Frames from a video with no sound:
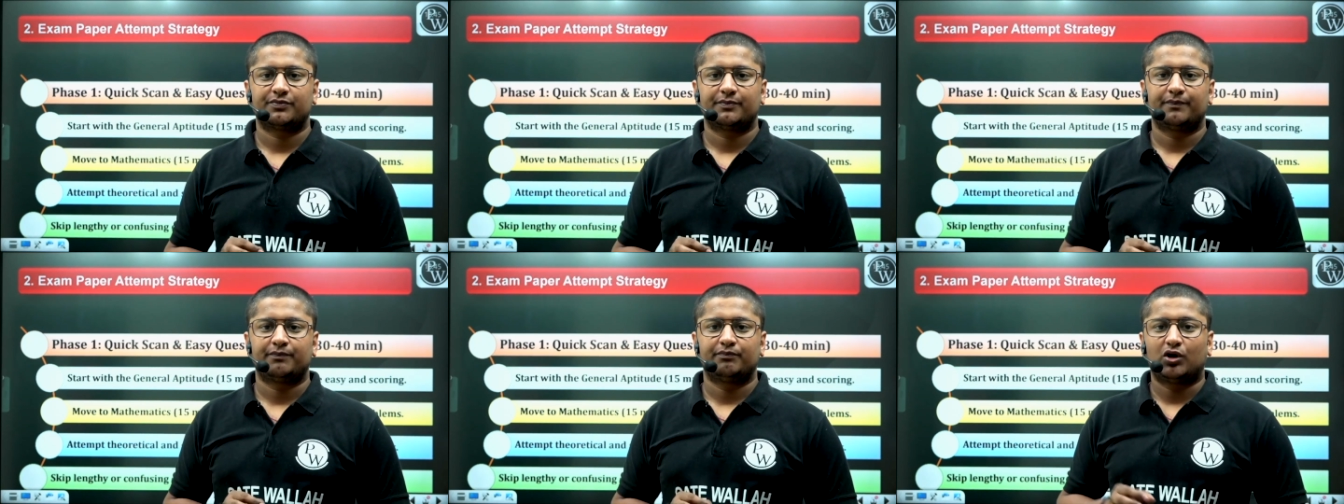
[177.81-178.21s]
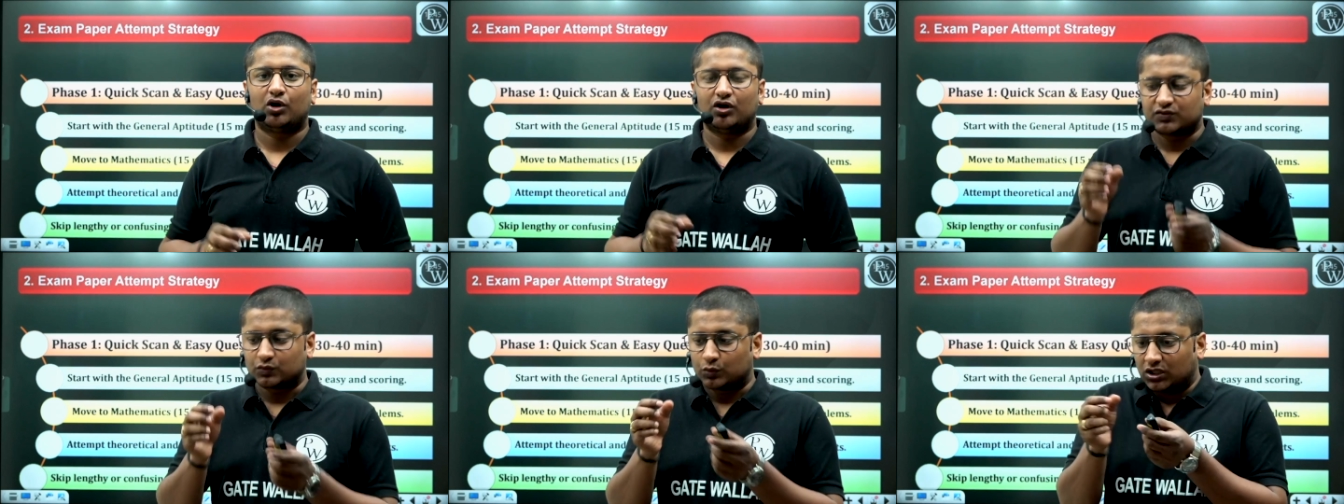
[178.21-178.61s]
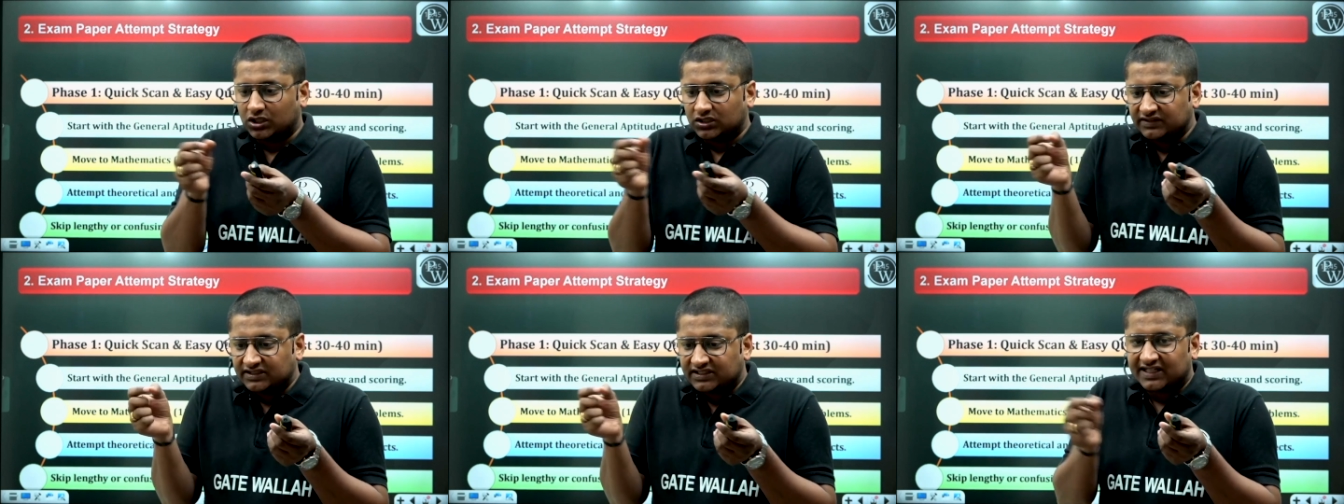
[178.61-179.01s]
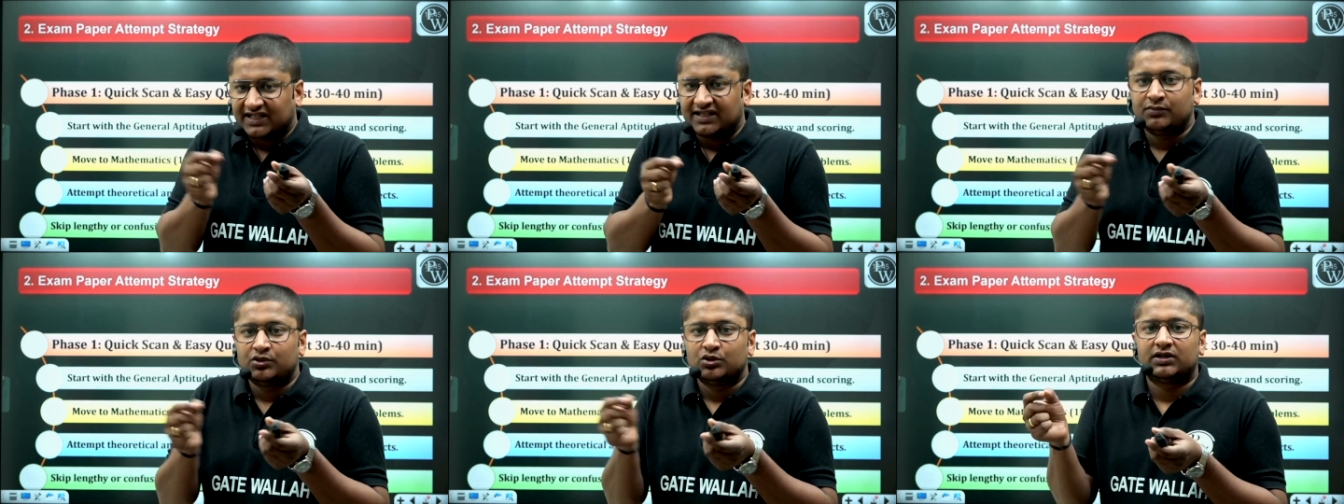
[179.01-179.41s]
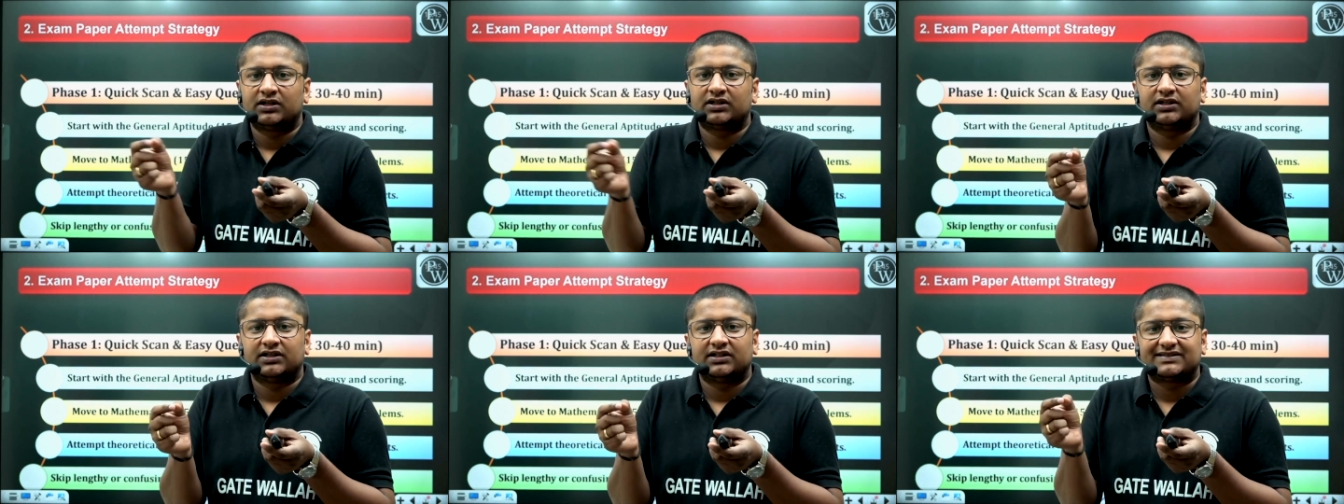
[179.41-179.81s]
because whatever time you are
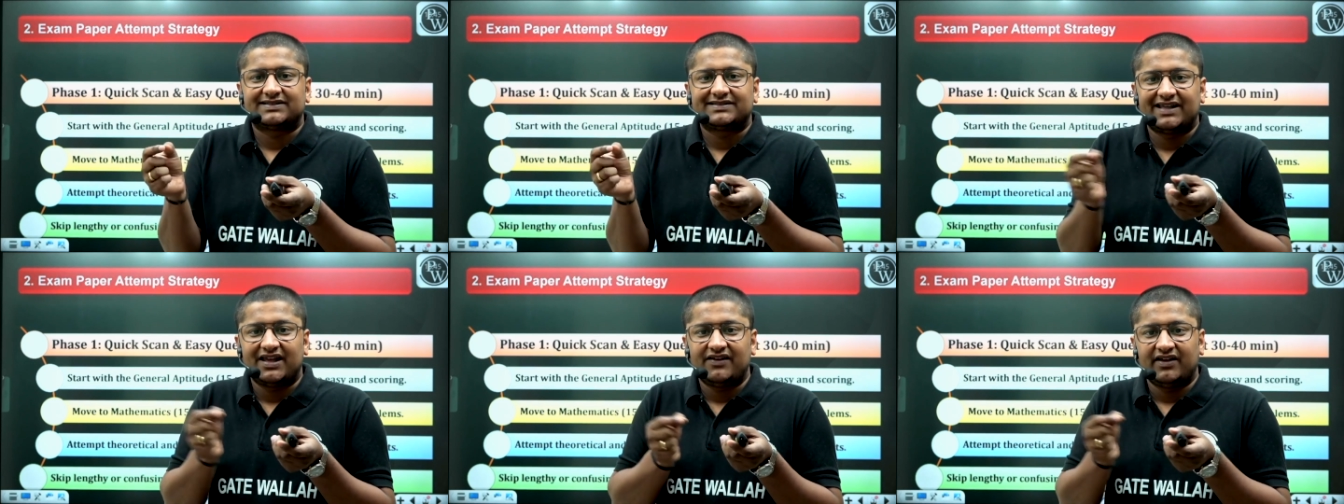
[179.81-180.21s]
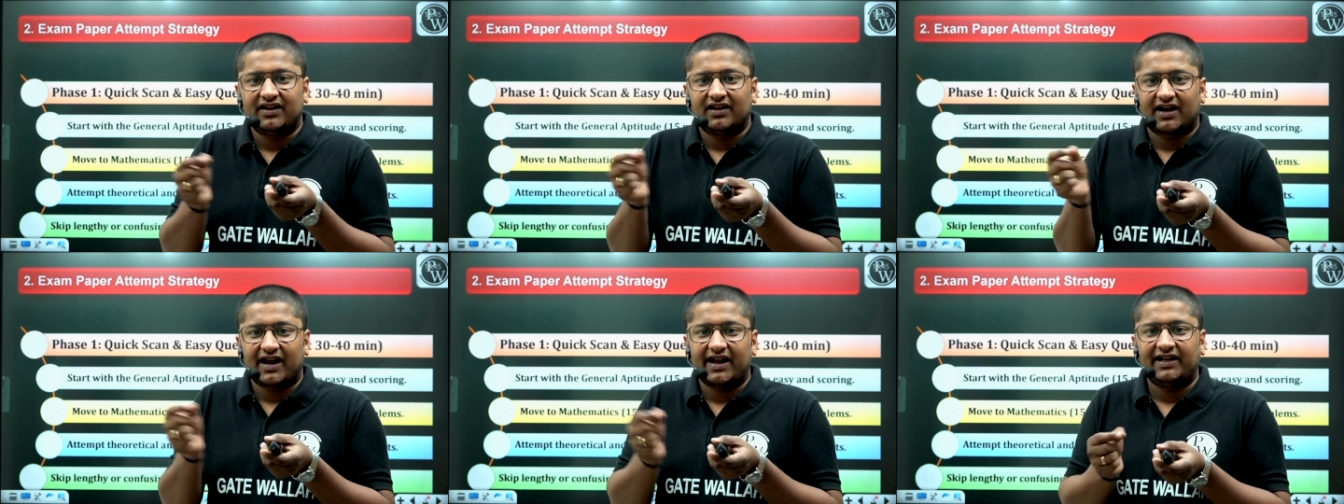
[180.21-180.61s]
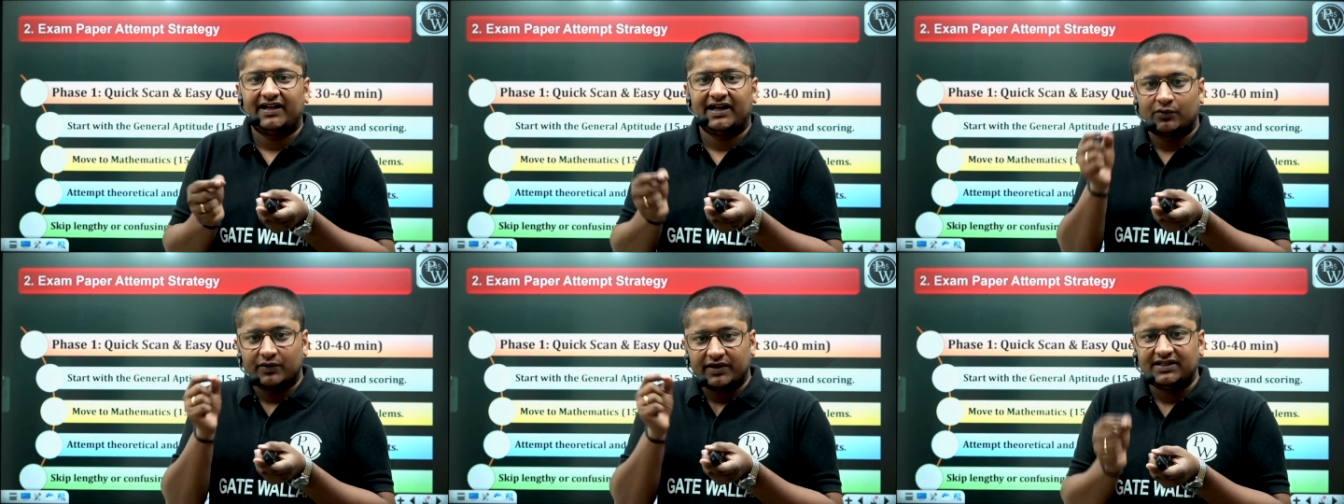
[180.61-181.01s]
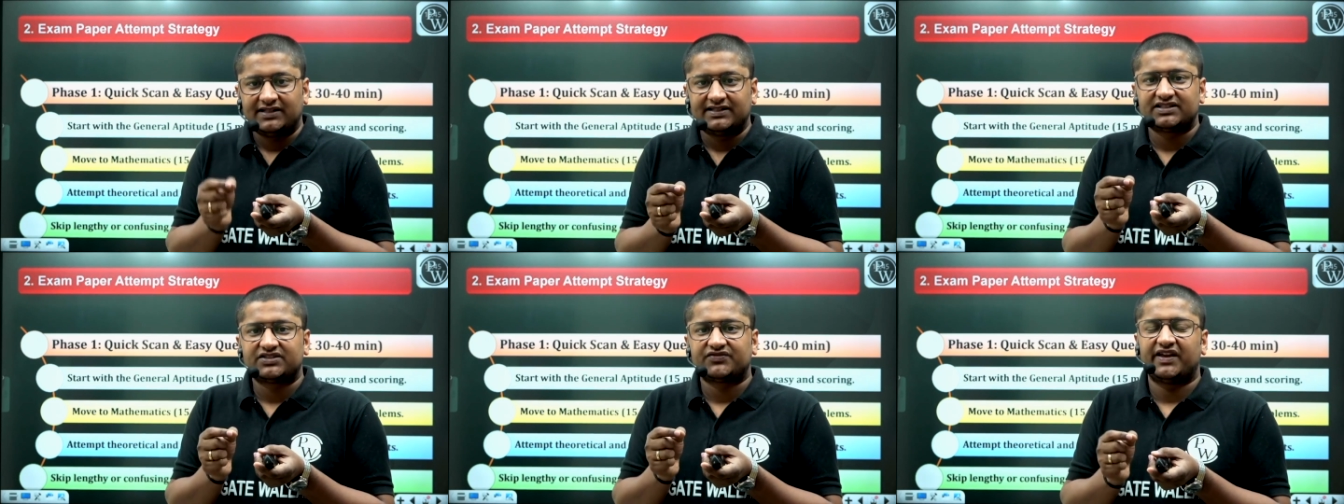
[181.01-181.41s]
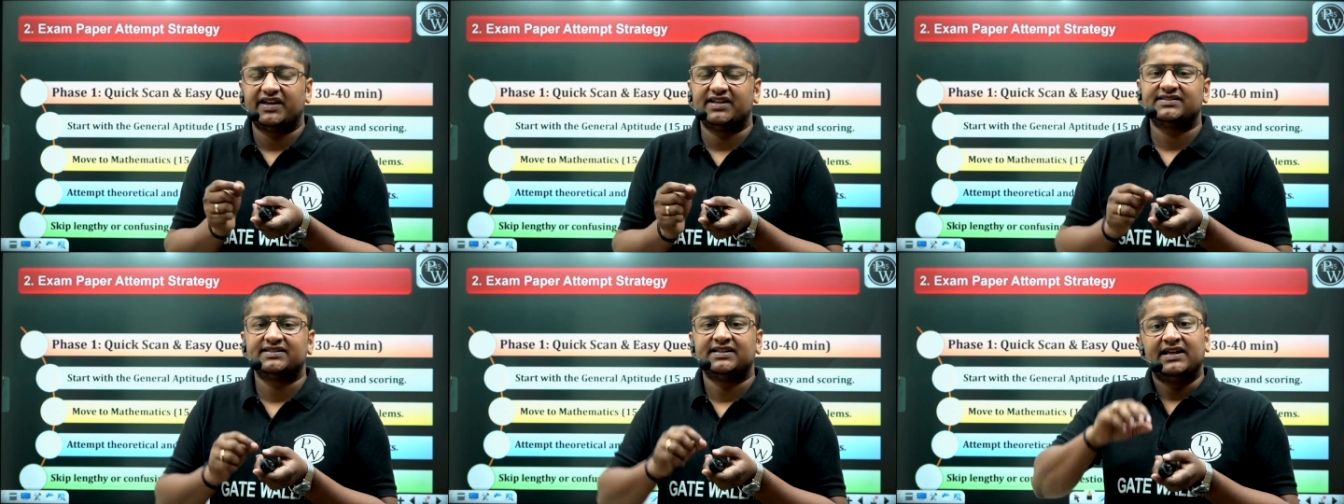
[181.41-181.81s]
uh, saving right now in this phase
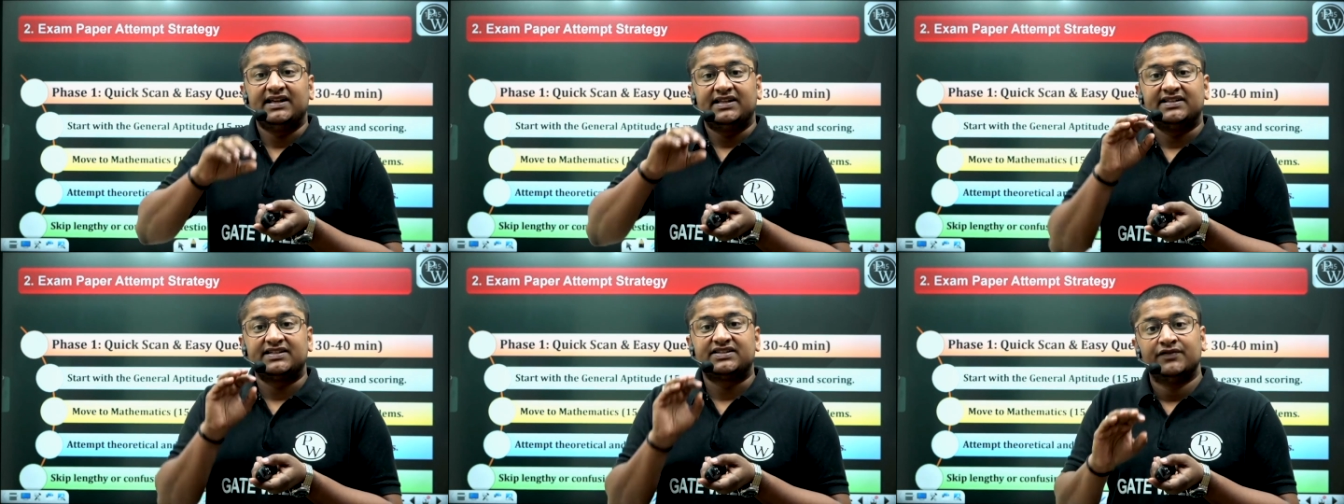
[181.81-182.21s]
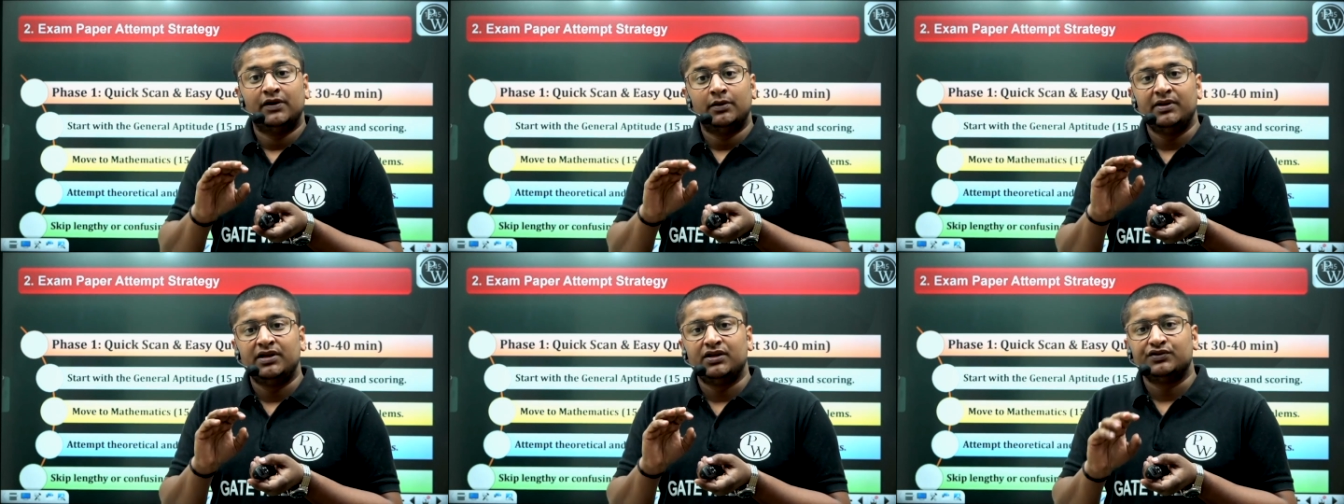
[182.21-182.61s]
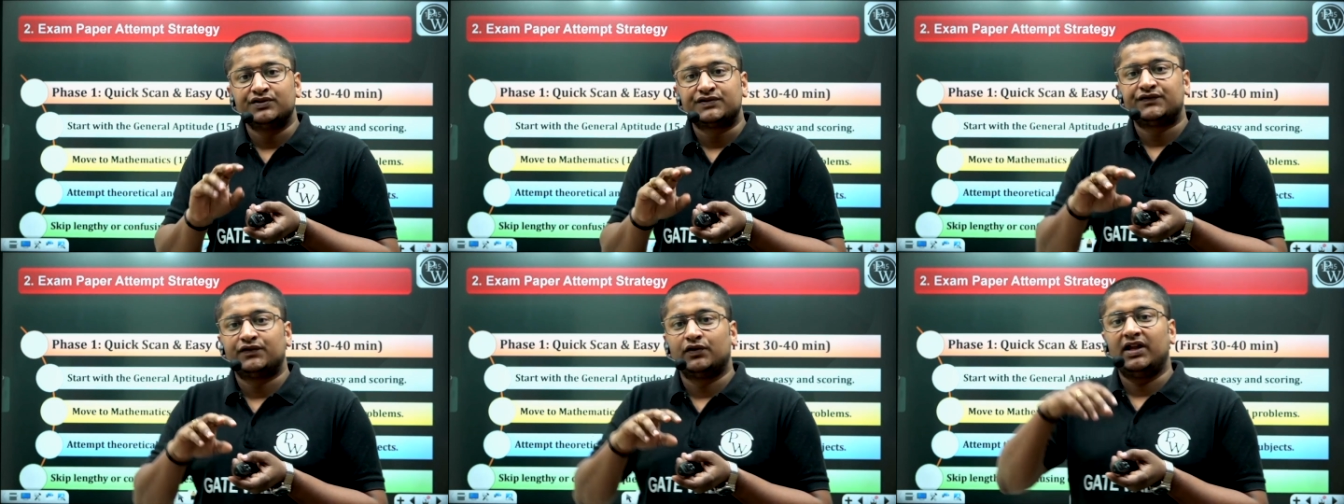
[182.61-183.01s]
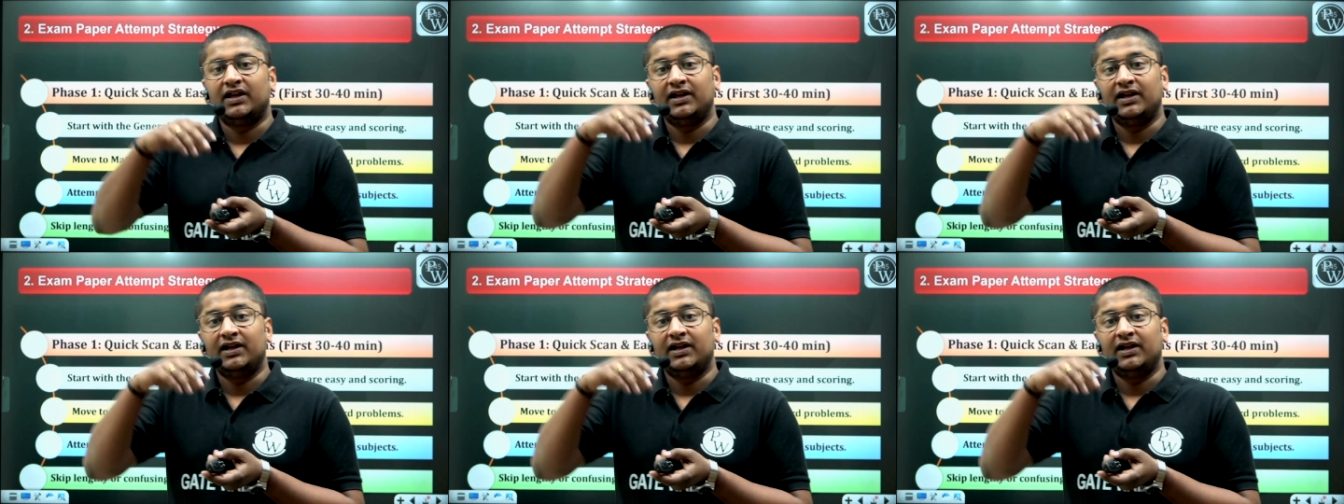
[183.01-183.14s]
this will be useful in